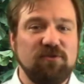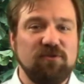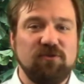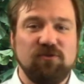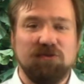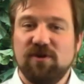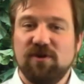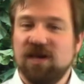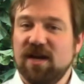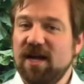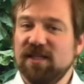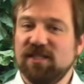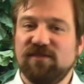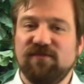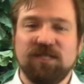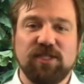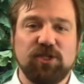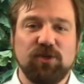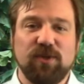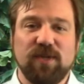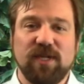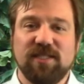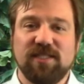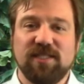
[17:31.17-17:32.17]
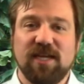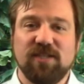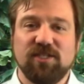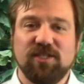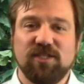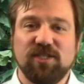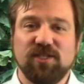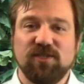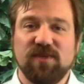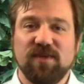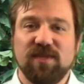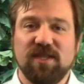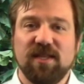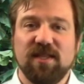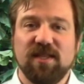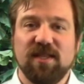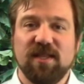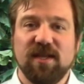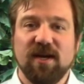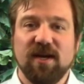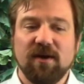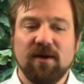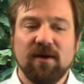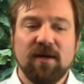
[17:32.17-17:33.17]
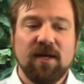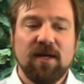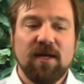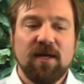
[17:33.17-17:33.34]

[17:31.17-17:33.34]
nice visualizations within there.